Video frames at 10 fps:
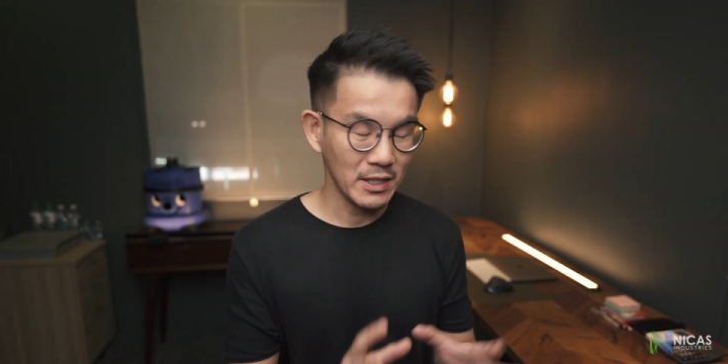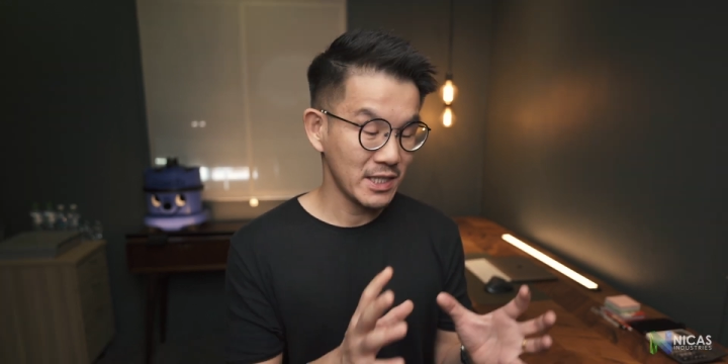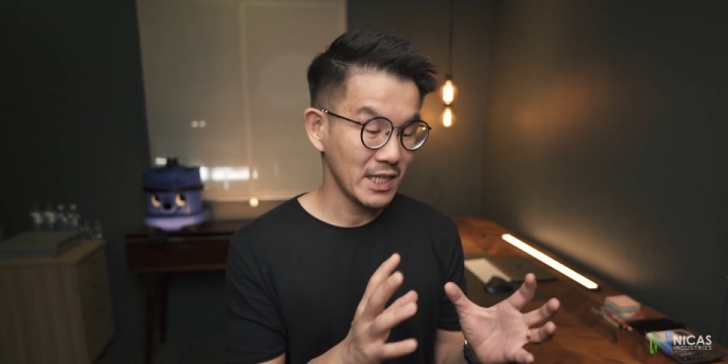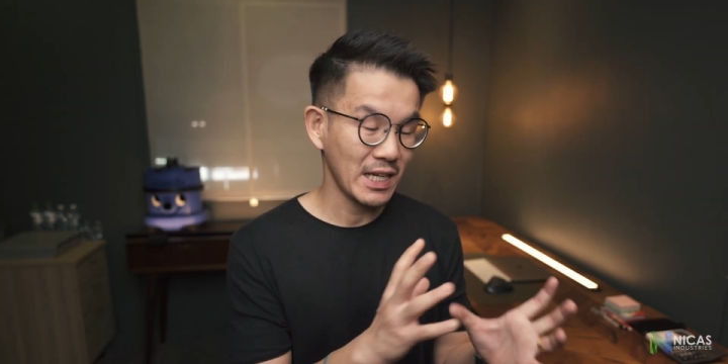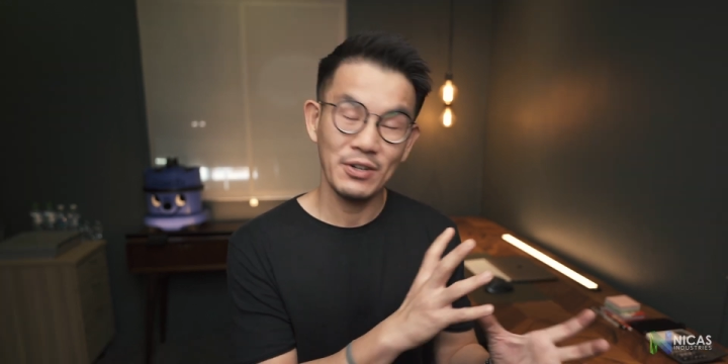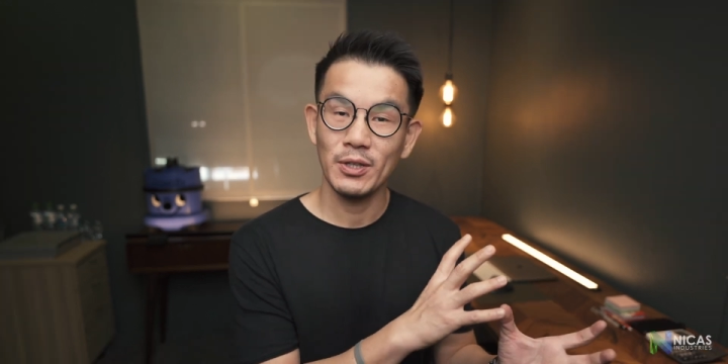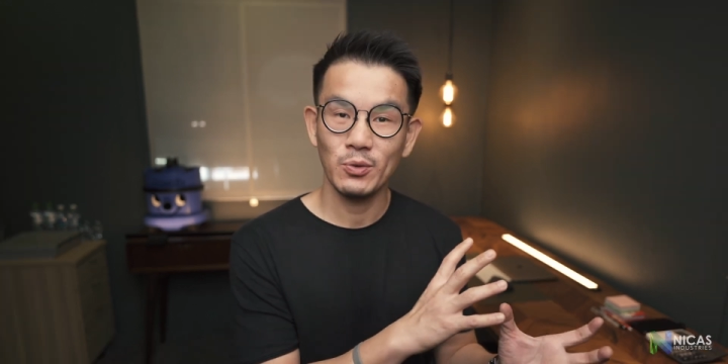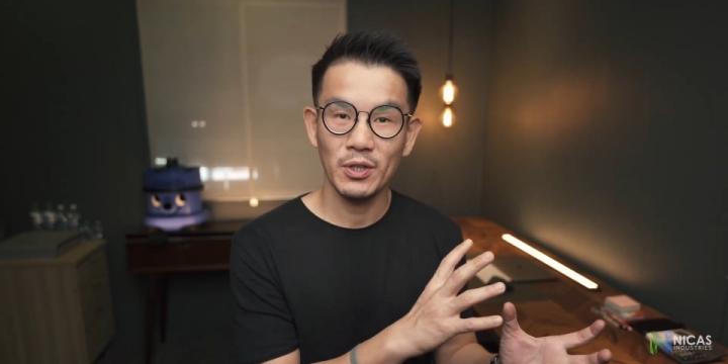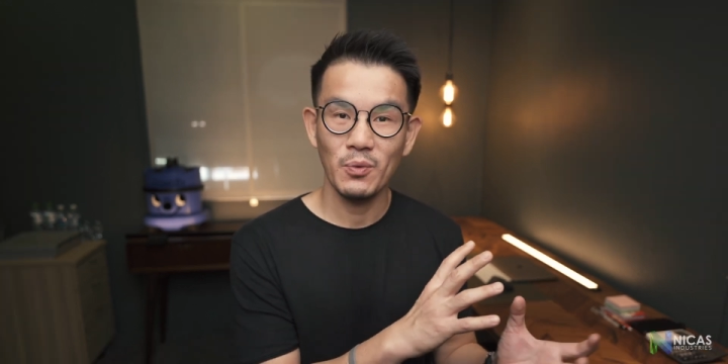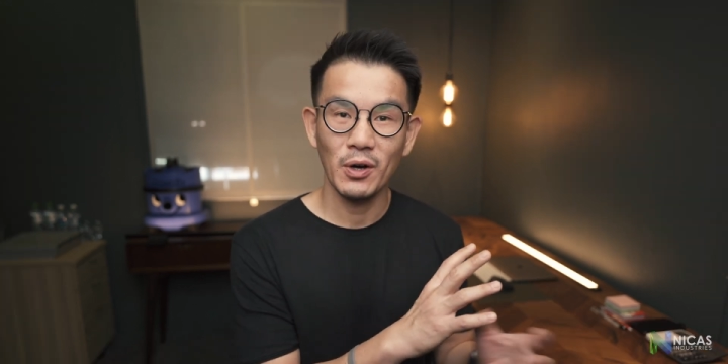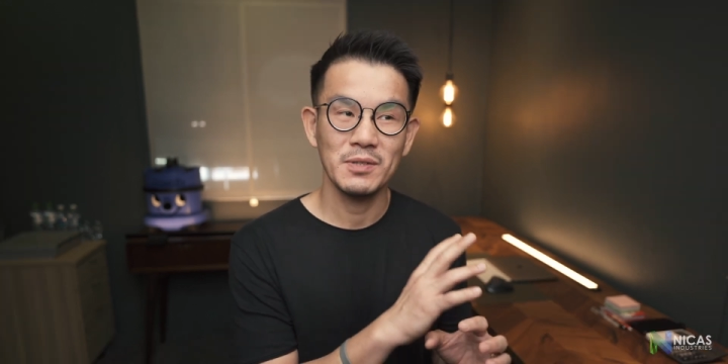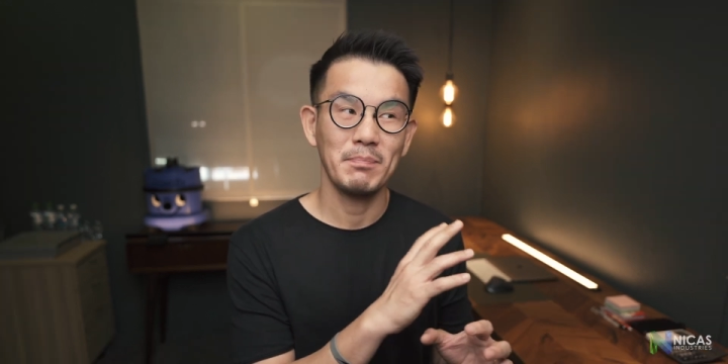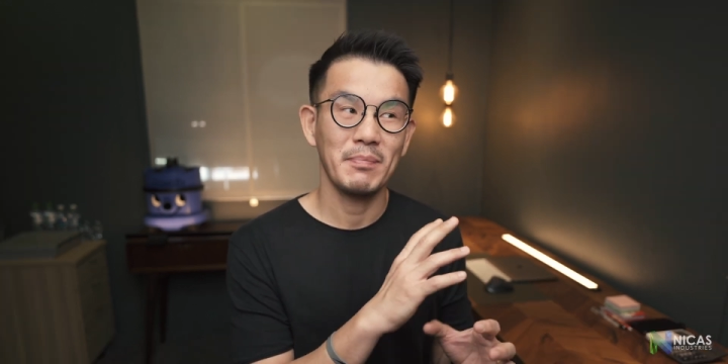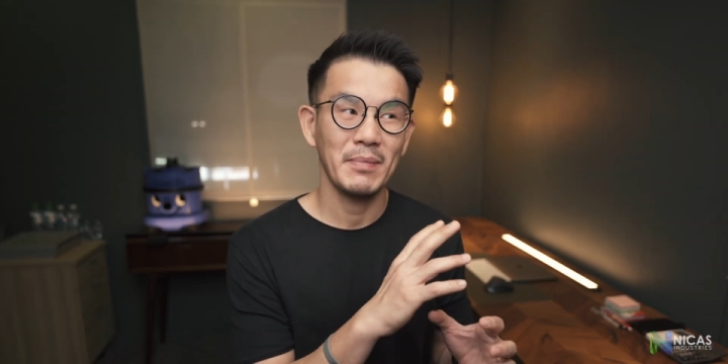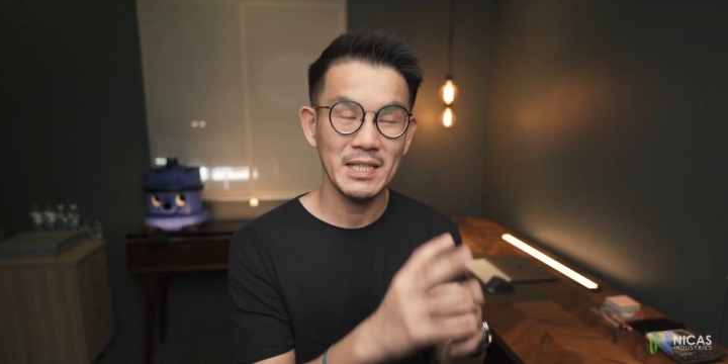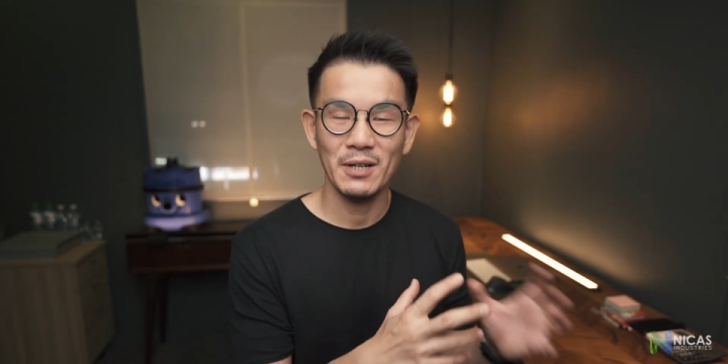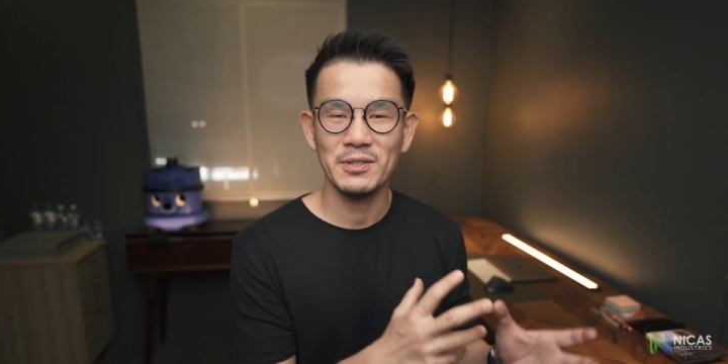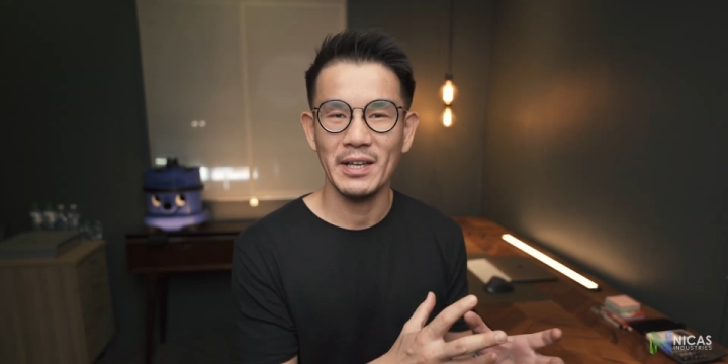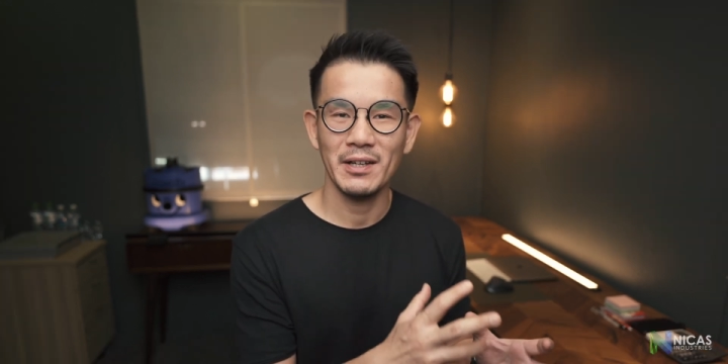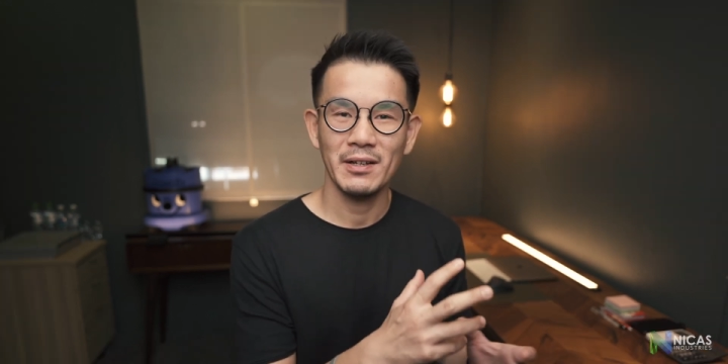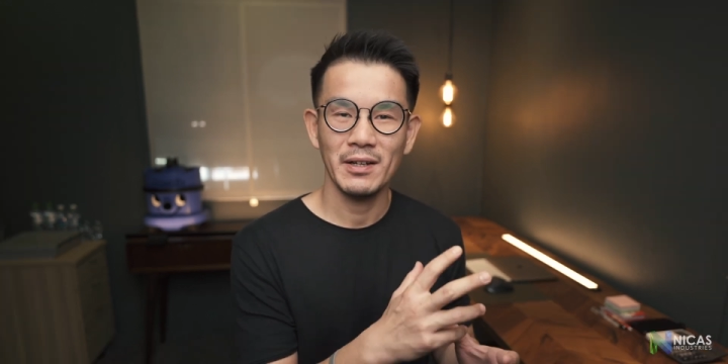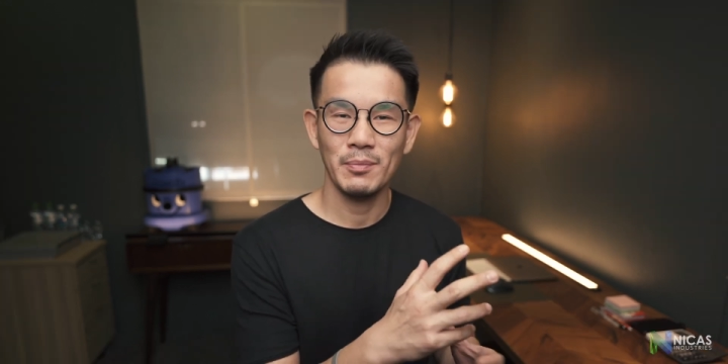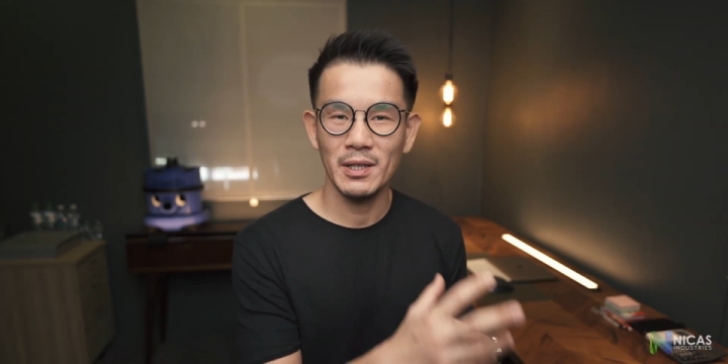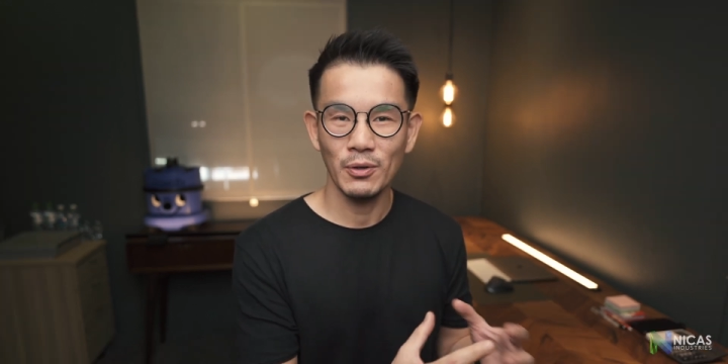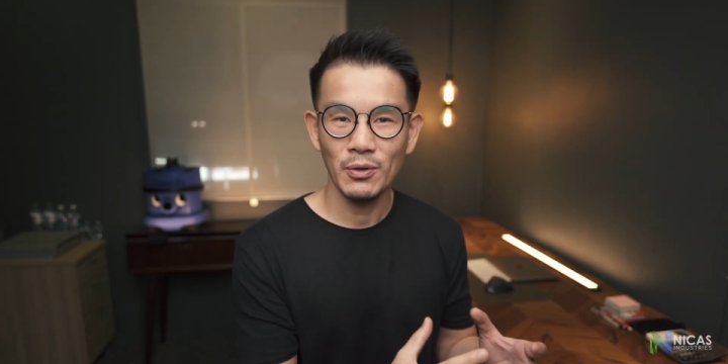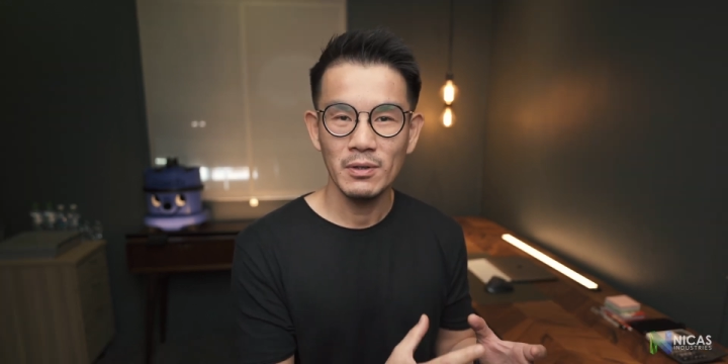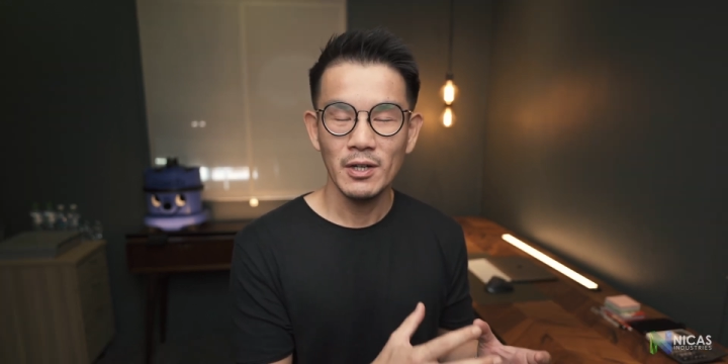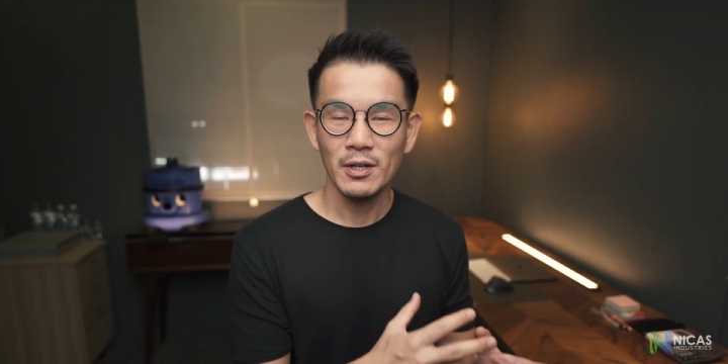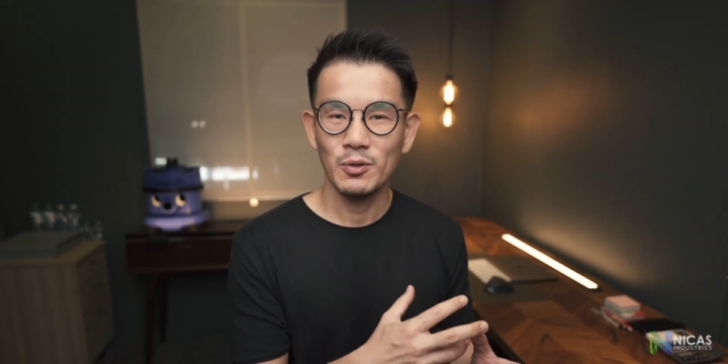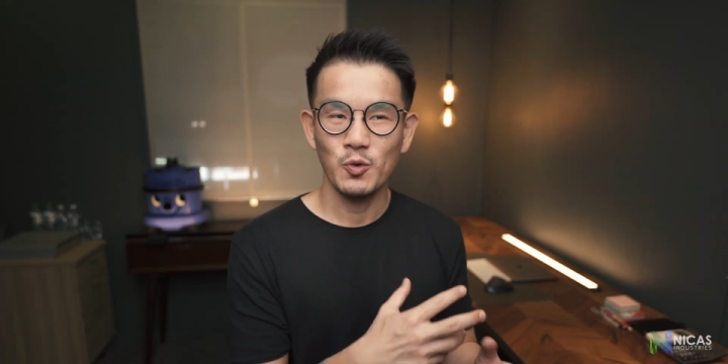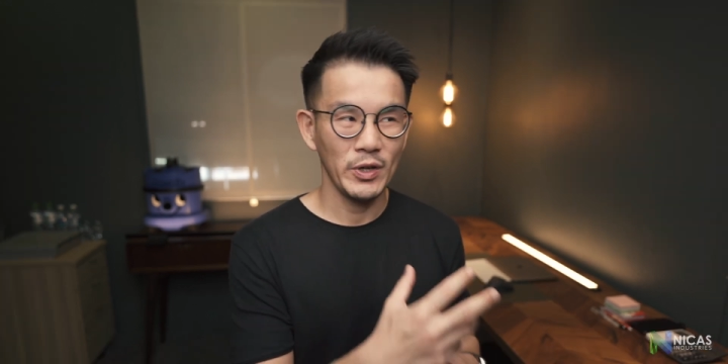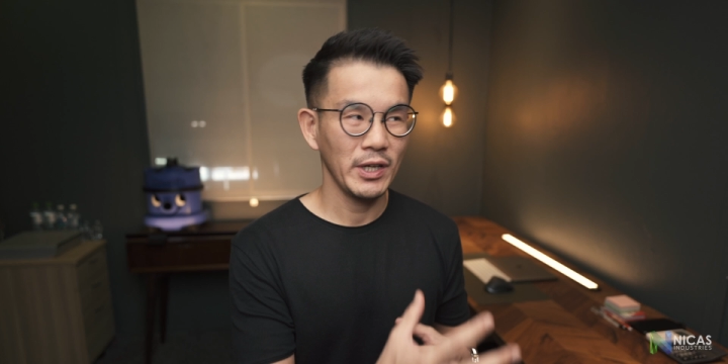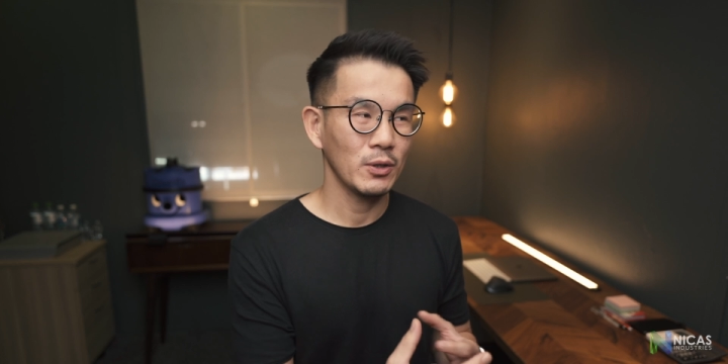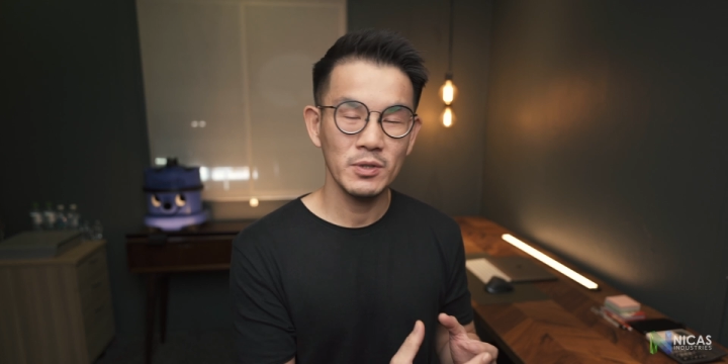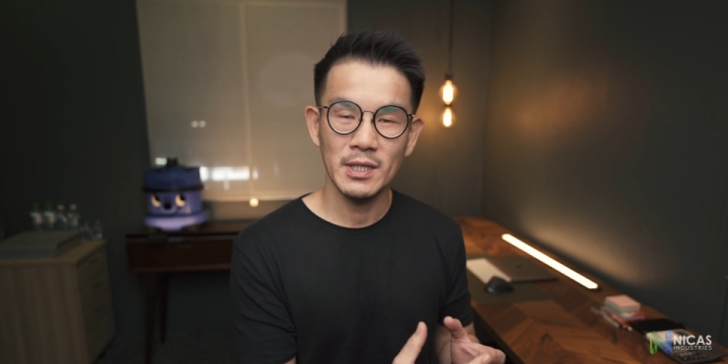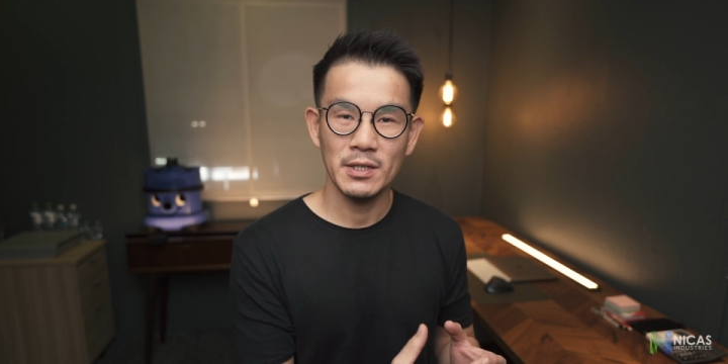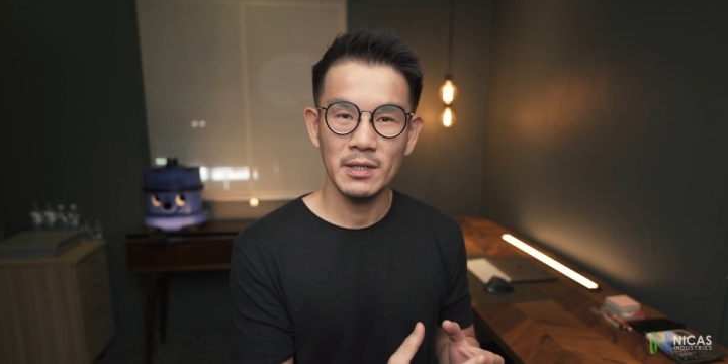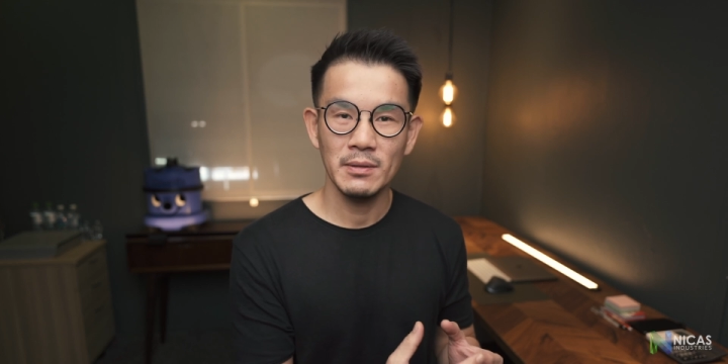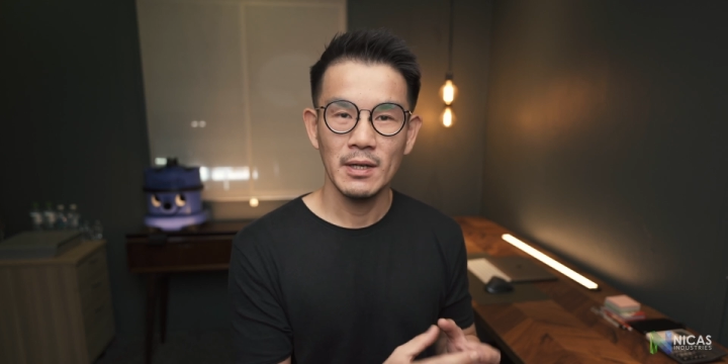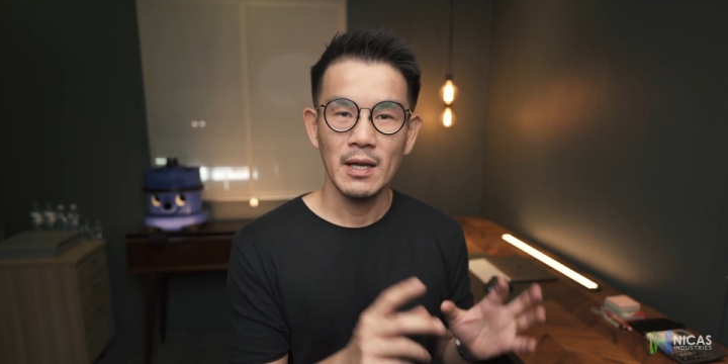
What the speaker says: The 620 watts might sound like a bit low to create those suction,